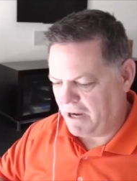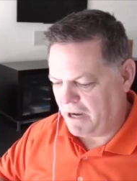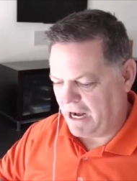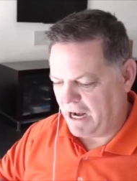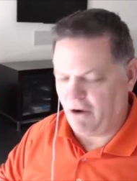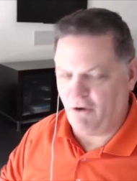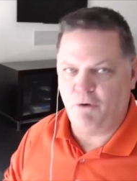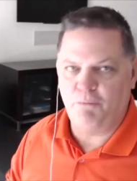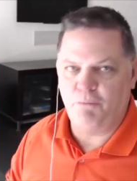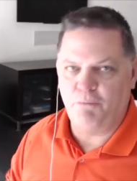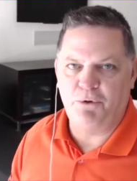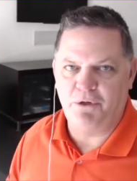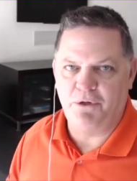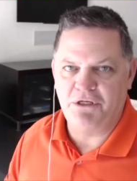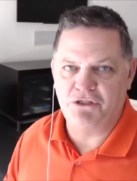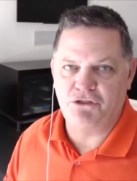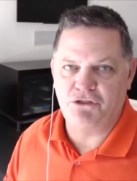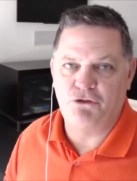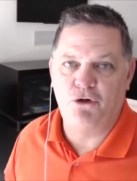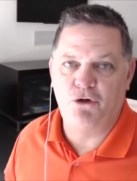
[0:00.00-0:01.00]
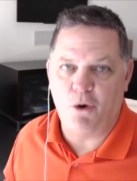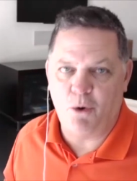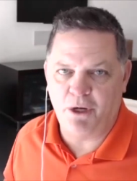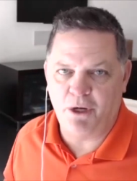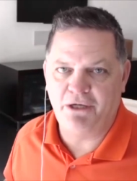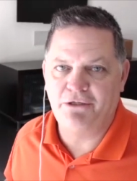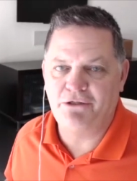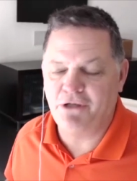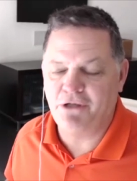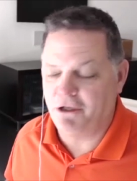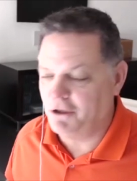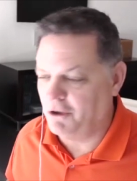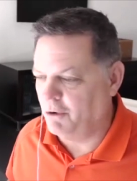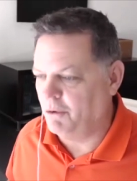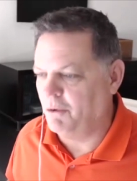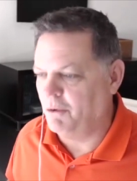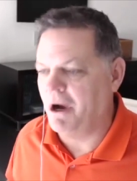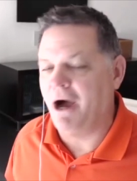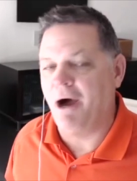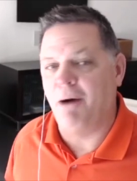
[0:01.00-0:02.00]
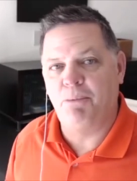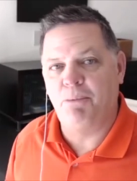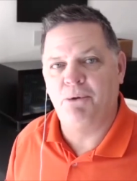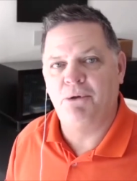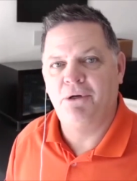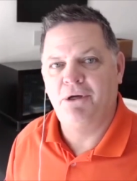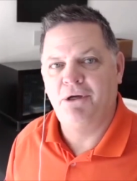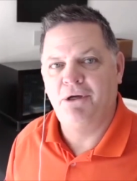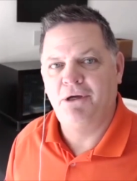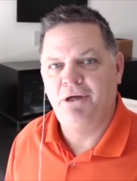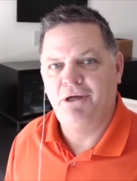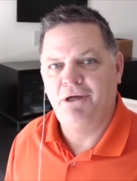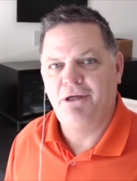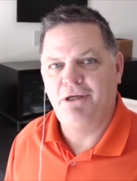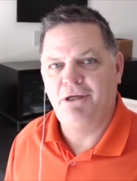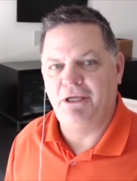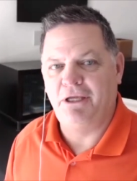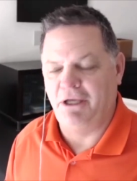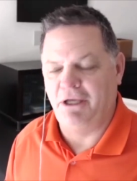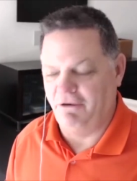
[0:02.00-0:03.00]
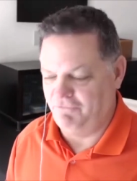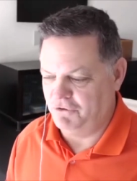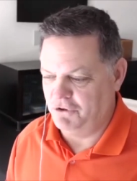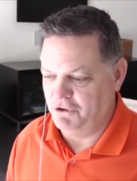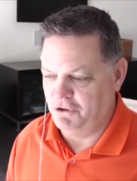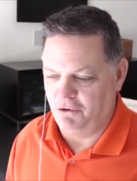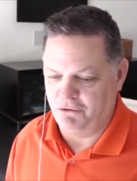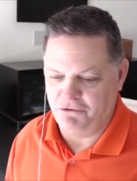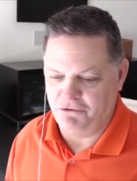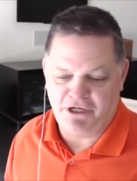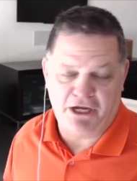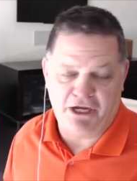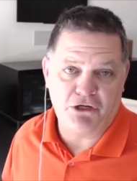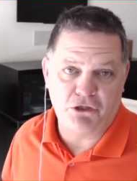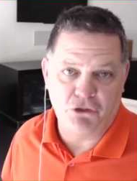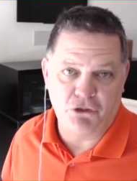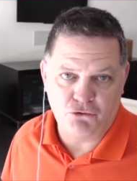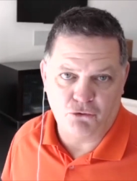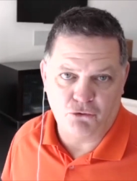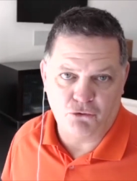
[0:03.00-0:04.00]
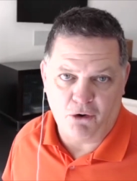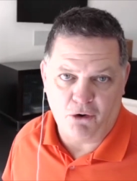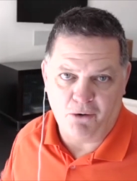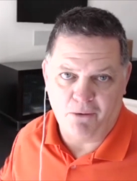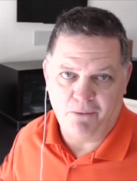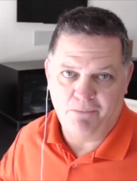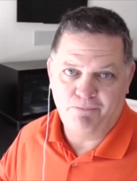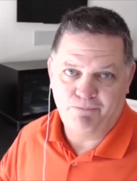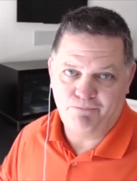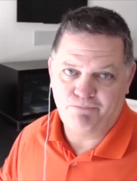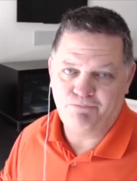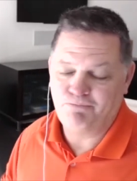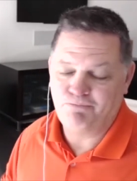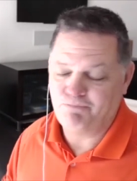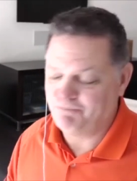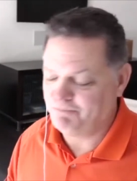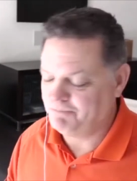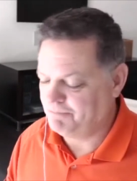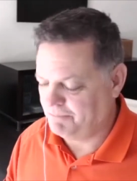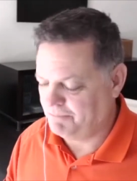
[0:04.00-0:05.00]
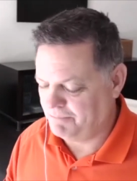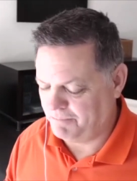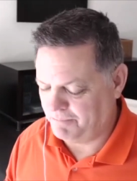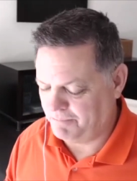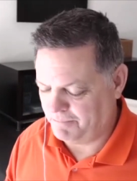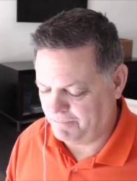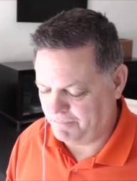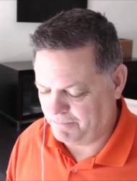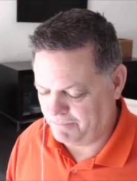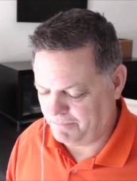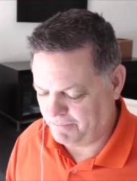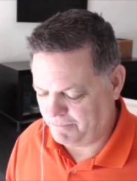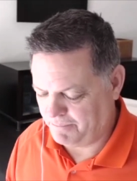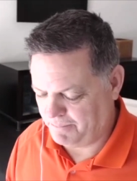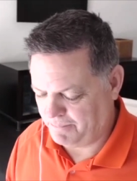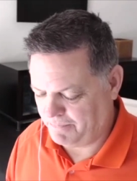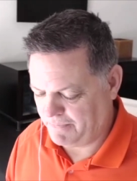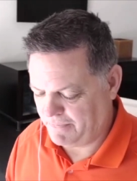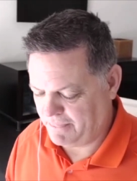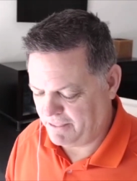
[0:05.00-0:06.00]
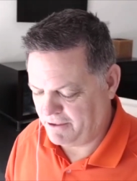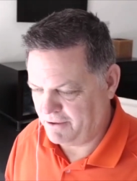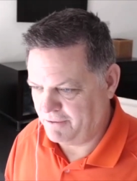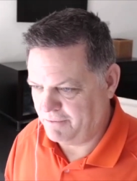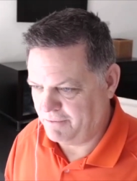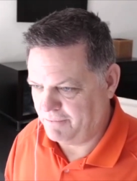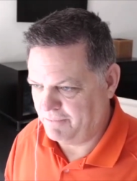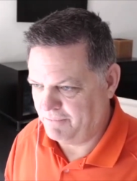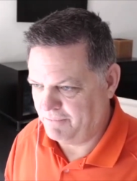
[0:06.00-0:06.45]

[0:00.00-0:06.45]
power bill is going to go up if you don't take control. Right. Now,